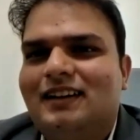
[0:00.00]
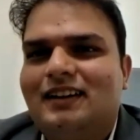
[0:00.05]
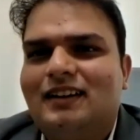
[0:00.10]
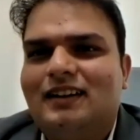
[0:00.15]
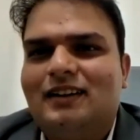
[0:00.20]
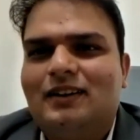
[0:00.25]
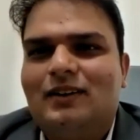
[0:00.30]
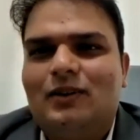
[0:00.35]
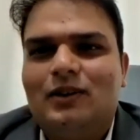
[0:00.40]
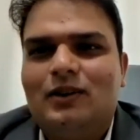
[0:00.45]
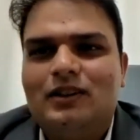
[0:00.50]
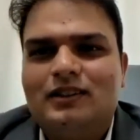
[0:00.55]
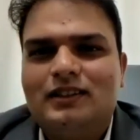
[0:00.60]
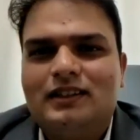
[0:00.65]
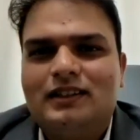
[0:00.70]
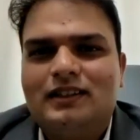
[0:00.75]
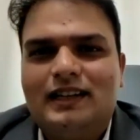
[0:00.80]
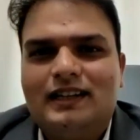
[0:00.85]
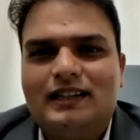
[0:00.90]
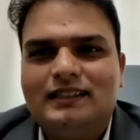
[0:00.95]
All the
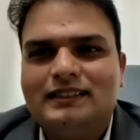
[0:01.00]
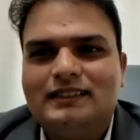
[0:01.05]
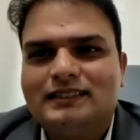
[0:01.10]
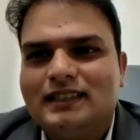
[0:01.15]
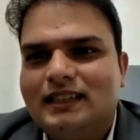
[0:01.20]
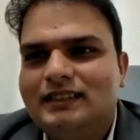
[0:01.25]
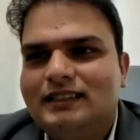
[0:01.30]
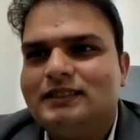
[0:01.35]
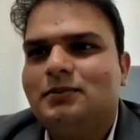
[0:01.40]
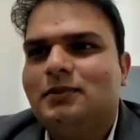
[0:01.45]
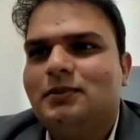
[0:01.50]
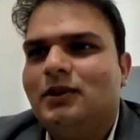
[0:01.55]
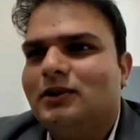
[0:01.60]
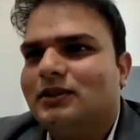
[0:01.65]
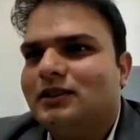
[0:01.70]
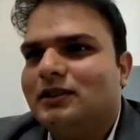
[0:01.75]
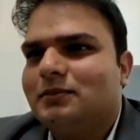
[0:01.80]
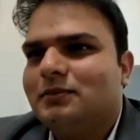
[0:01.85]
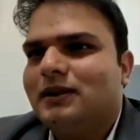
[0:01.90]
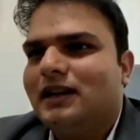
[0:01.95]
great insights
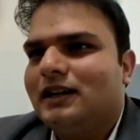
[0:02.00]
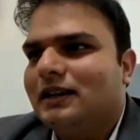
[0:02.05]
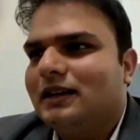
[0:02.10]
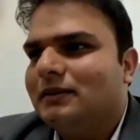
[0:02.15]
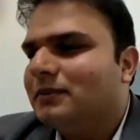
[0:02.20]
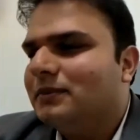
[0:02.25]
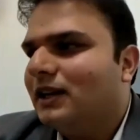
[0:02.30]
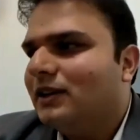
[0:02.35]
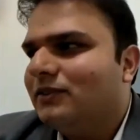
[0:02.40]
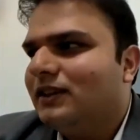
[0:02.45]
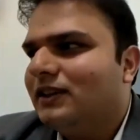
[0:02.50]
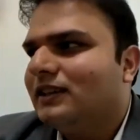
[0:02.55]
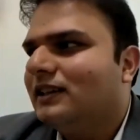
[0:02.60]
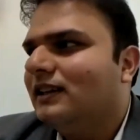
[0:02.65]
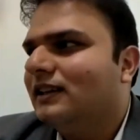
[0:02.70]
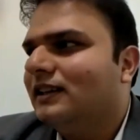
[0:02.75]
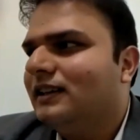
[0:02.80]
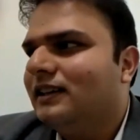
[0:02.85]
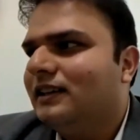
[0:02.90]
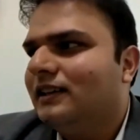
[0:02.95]
about the private
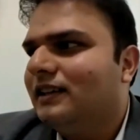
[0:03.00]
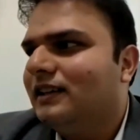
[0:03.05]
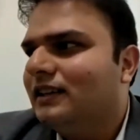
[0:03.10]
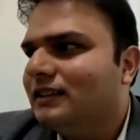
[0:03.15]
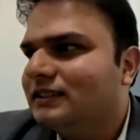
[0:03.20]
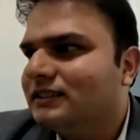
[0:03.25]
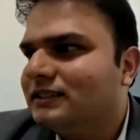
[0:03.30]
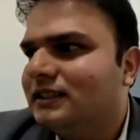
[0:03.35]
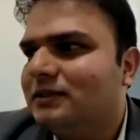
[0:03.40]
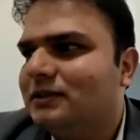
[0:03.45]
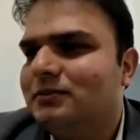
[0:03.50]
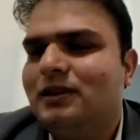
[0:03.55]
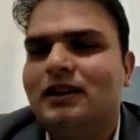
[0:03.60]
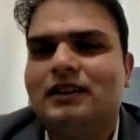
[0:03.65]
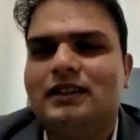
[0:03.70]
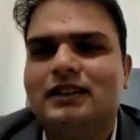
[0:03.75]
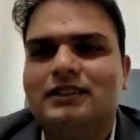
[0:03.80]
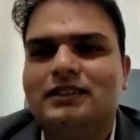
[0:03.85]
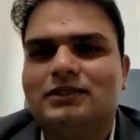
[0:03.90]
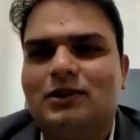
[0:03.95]
credit, real estate
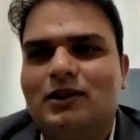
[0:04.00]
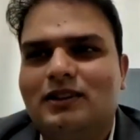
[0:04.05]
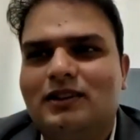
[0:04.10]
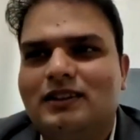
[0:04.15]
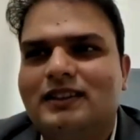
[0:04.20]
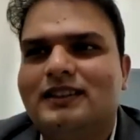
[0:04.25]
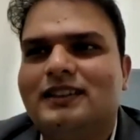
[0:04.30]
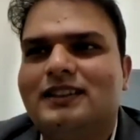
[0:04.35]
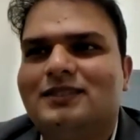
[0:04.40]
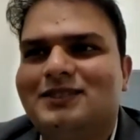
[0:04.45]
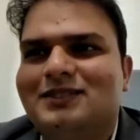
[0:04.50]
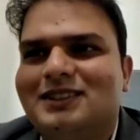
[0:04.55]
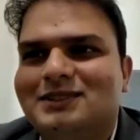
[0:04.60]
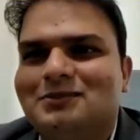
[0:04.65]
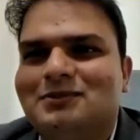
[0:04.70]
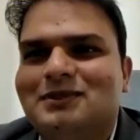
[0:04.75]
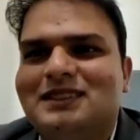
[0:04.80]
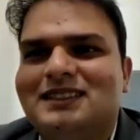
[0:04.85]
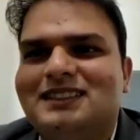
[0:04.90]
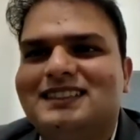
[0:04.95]
markets, alternate
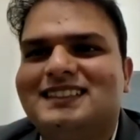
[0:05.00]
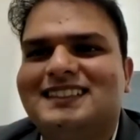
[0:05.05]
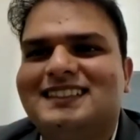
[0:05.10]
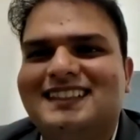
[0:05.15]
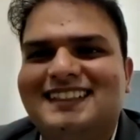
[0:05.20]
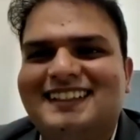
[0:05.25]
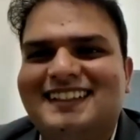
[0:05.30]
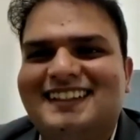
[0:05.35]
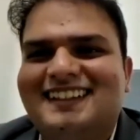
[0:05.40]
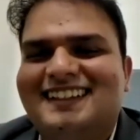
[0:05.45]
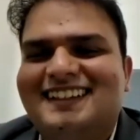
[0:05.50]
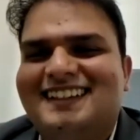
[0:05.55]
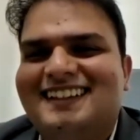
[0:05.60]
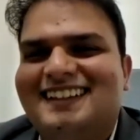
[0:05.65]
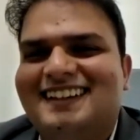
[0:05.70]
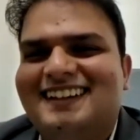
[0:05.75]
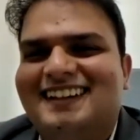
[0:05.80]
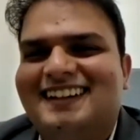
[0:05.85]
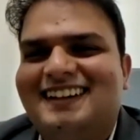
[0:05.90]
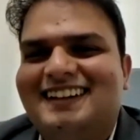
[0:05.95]
investments.
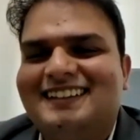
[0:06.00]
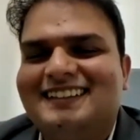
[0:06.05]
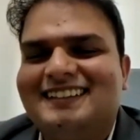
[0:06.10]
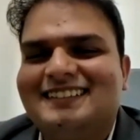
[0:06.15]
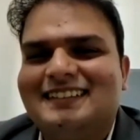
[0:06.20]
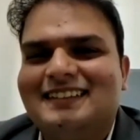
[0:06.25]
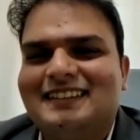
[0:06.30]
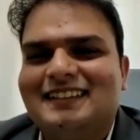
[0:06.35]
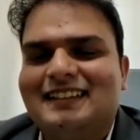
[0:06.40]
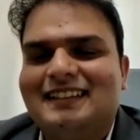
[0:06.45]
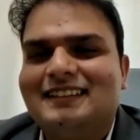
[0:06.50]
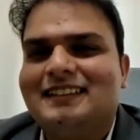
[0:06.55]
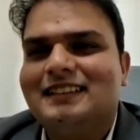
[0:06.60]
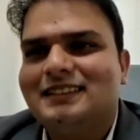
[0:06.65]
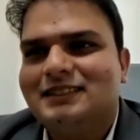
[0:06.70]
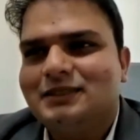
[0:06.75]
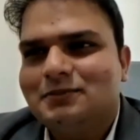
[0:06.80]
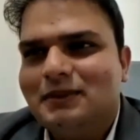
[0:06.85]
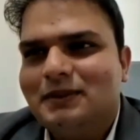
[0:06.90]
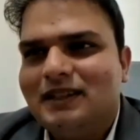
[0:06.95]
And
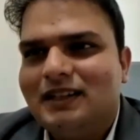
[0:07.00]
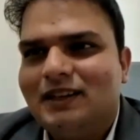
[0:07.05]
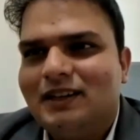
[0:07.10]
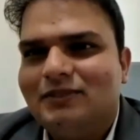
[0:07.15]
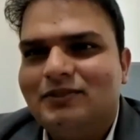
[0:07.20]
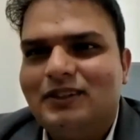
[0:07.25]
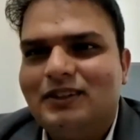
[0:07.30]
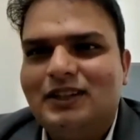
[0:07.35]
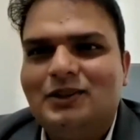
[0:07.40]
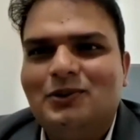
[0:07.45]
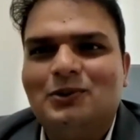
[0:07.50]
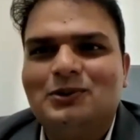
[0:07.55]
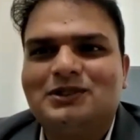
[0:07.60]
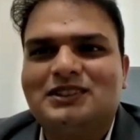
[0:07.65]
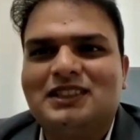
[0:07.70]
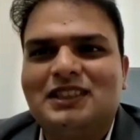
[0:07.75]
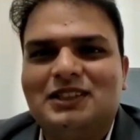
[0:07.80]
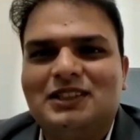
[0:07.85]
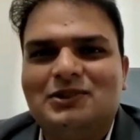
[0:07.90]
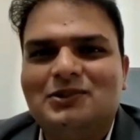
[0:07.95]
it's been lovely
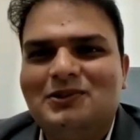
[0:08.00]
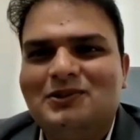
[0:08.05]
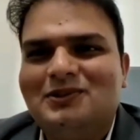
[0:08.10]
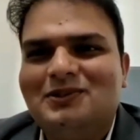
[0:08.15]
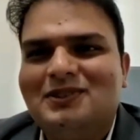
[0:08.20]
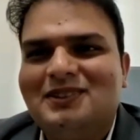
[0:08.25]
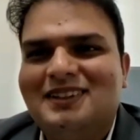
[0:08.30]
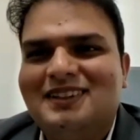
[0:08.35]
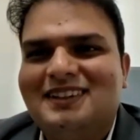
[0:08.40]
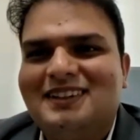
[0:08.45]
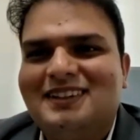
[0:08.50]
hosting you.